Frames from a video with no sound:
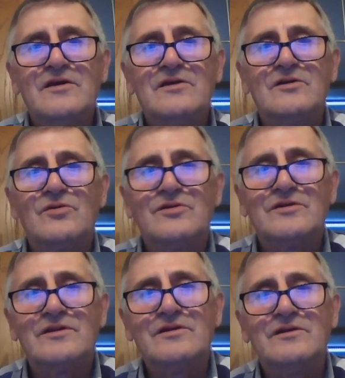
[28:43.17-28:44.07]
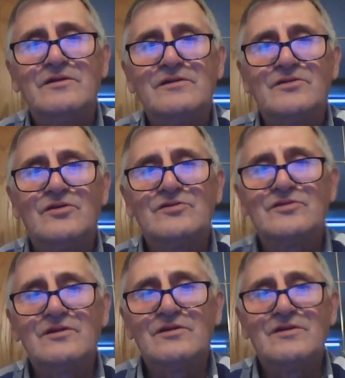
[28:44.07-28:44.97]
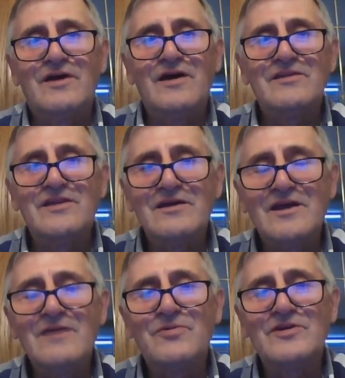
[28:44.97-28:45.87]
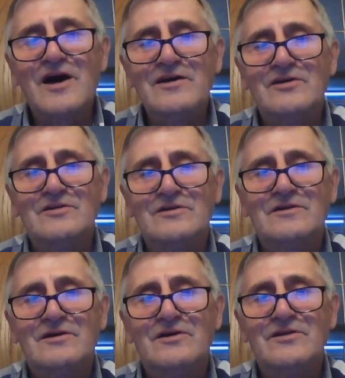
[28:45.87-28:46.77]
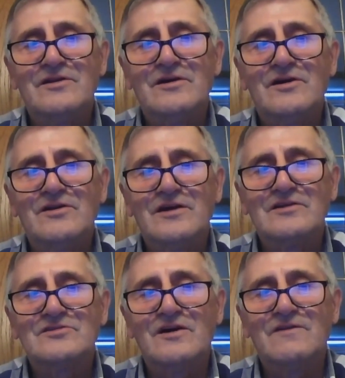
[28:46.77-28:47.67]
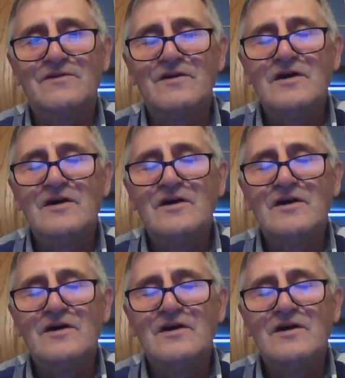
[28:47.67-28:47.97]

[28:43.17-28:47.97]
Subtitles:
You know, and they keep an eye on that stuff.